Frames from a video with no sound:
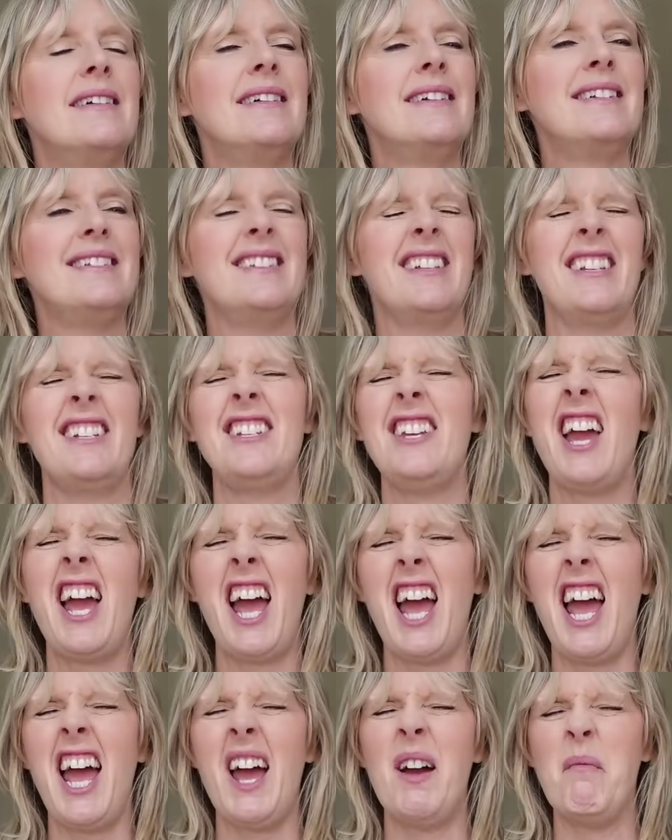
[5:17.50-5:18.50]
He's like,
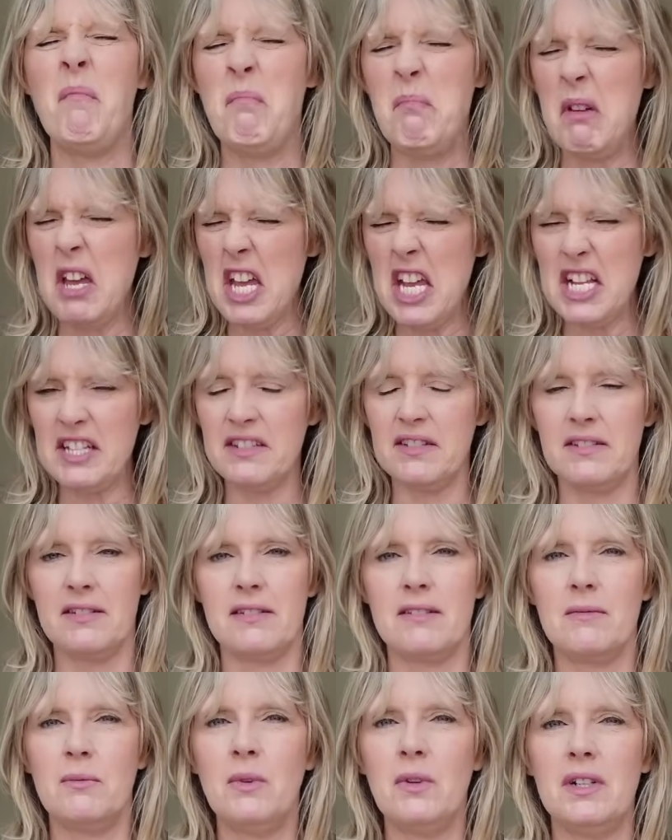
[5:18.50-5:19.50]
yeah, bins.
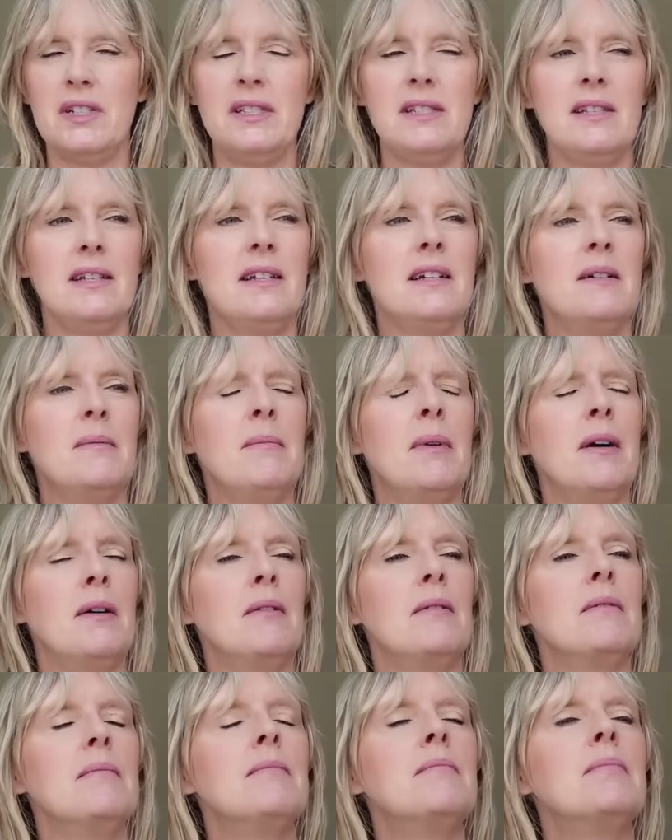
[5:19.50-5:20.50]
What is it about
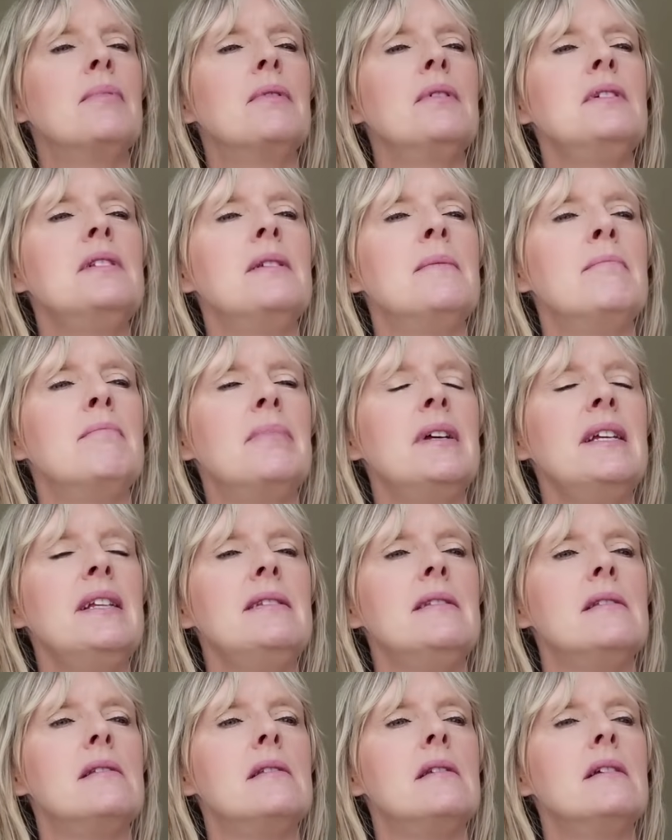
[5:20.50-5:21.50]
boys and
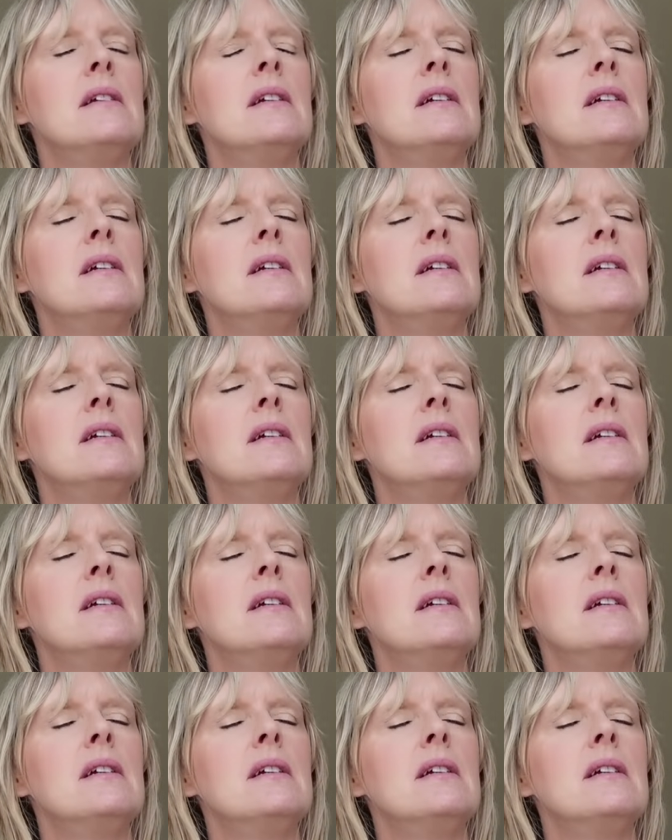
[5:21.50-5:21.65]
bins?